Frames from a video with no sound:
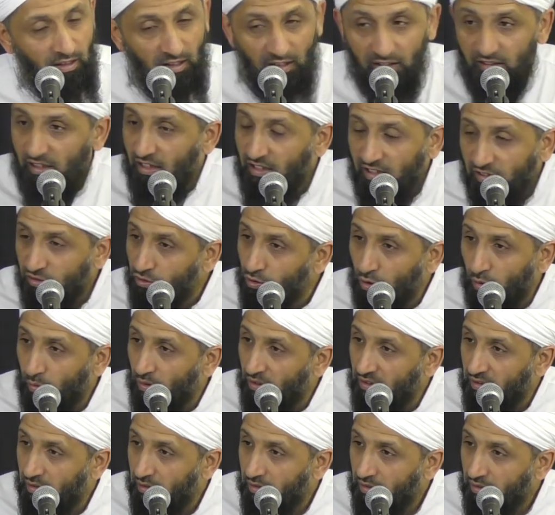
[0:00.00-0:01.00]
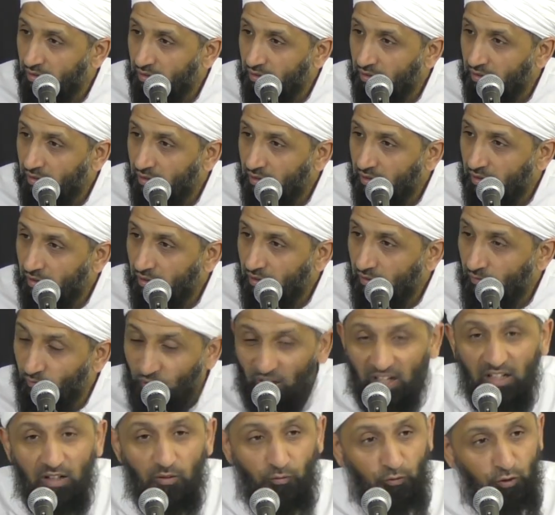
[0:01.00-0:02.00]
There is no one.
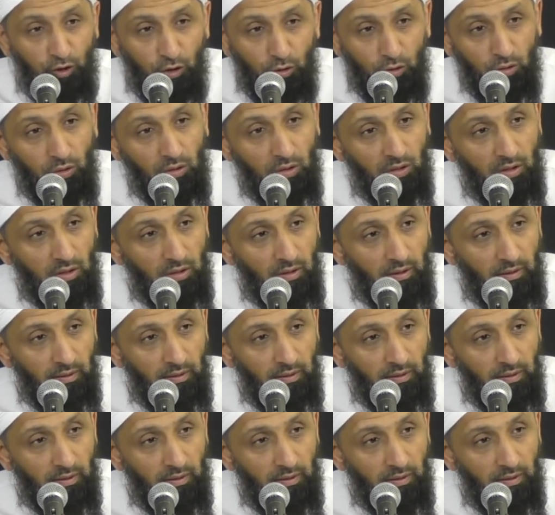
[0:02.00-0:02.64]
Very few.